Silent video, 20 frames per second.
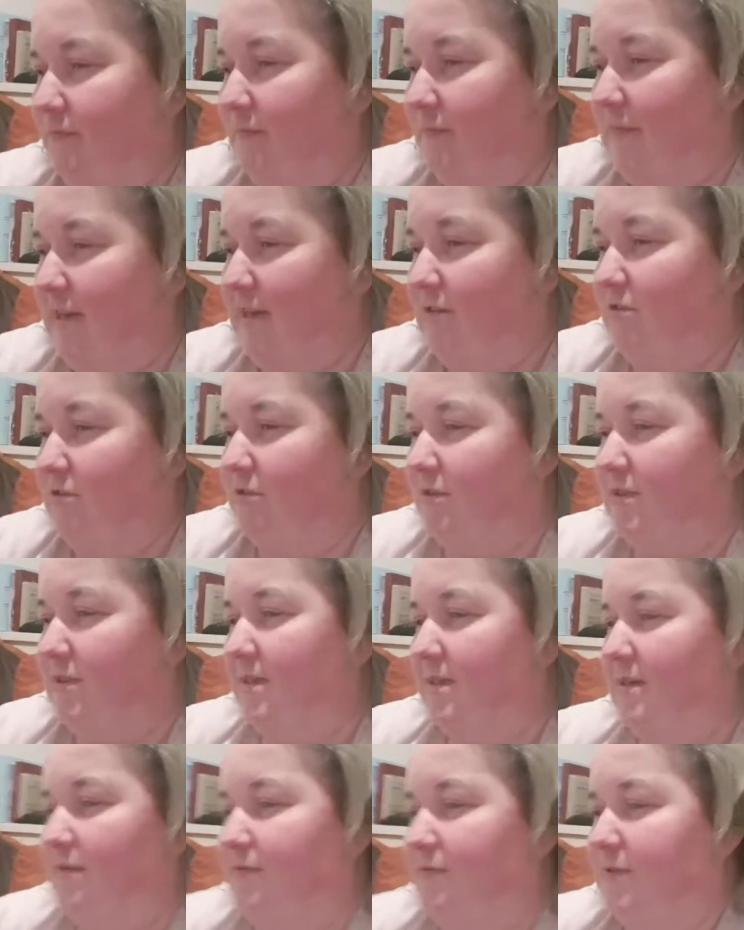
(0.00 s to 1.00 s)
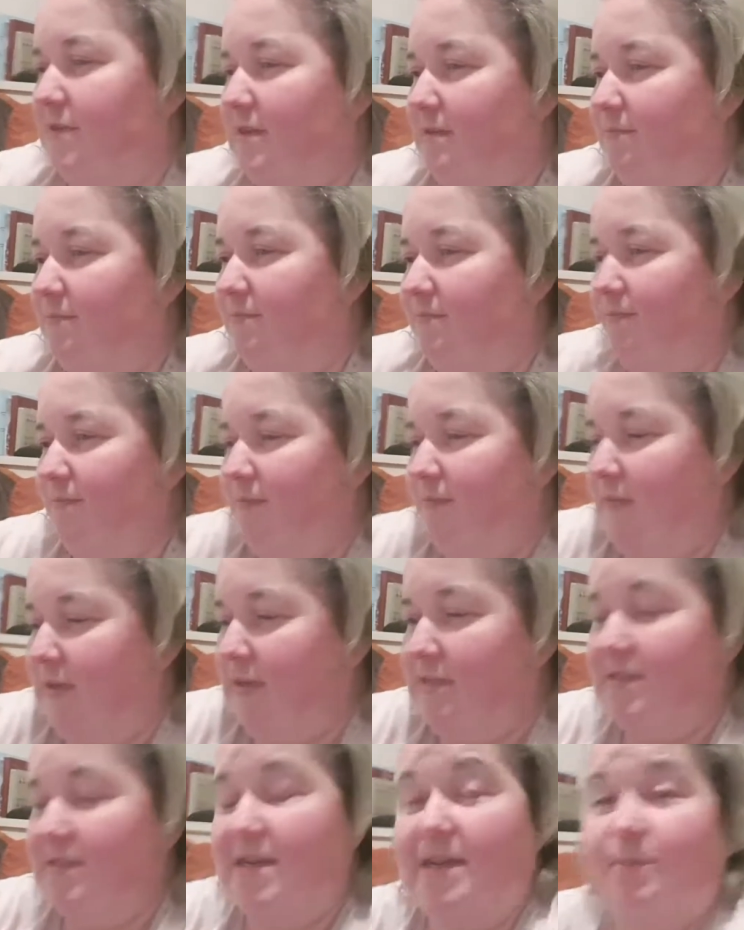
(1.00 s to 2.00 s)
He does. He loves that.
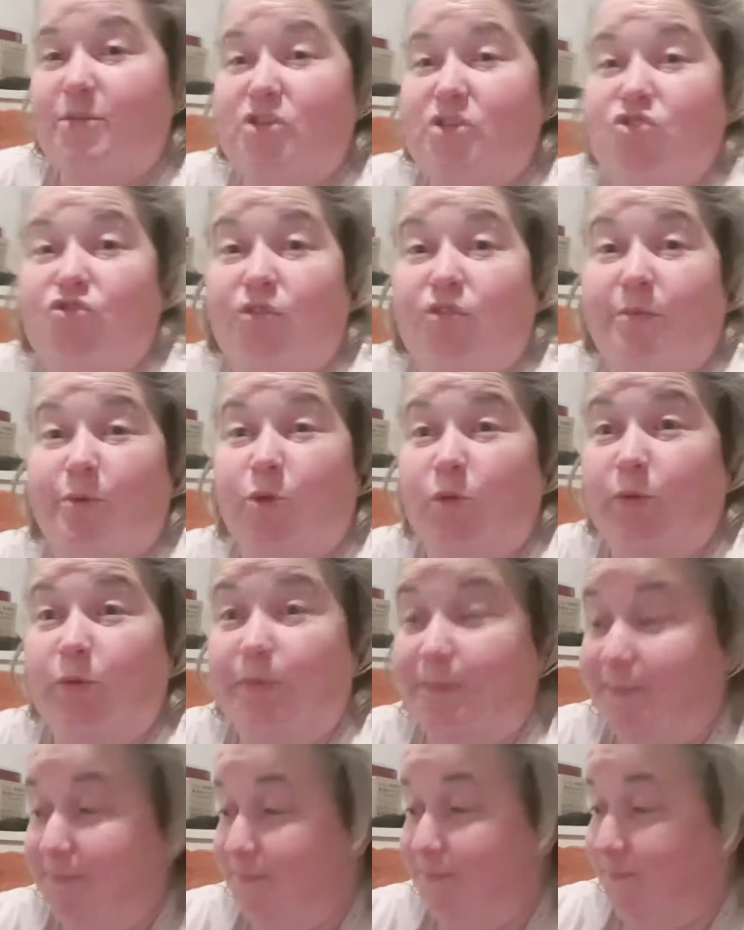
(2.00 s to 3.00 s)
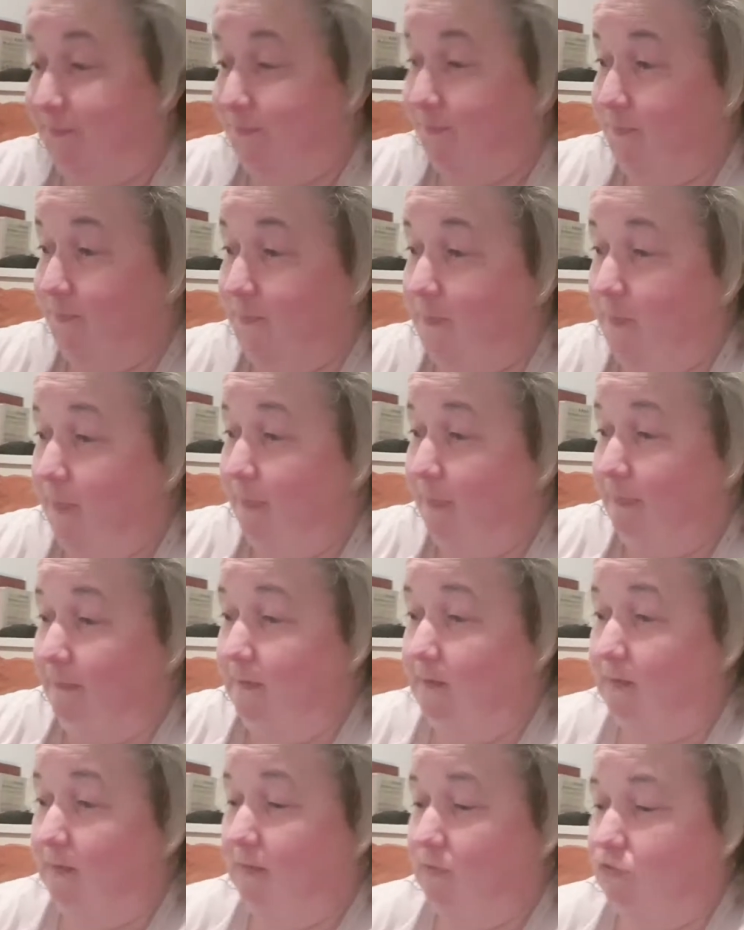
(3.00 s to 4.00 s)
His name is Tribble.
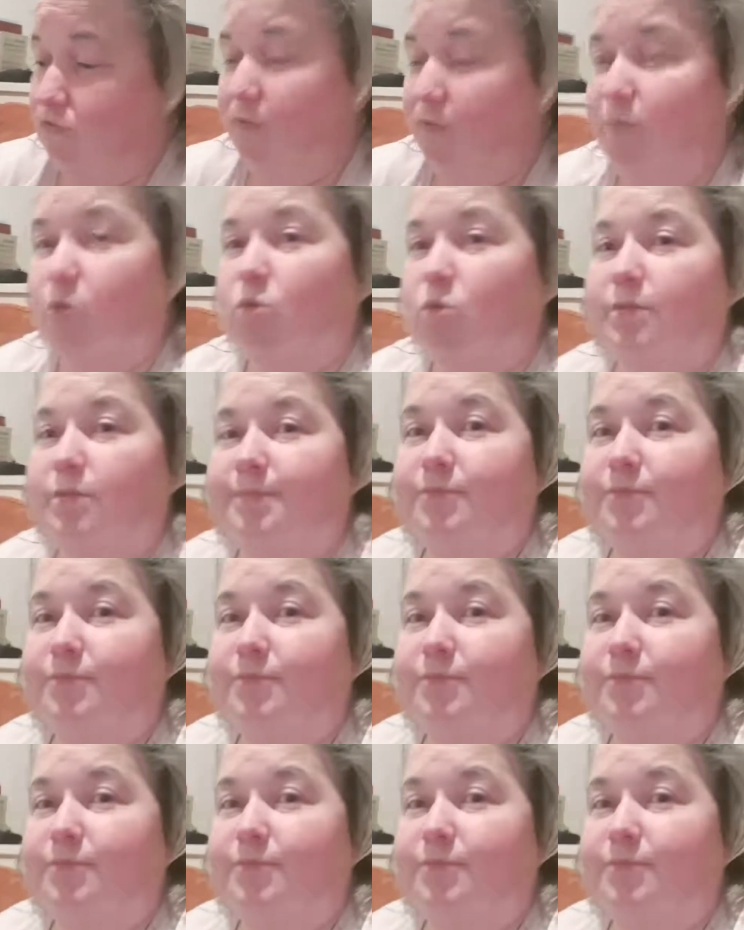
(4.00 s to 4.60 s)
Tribble.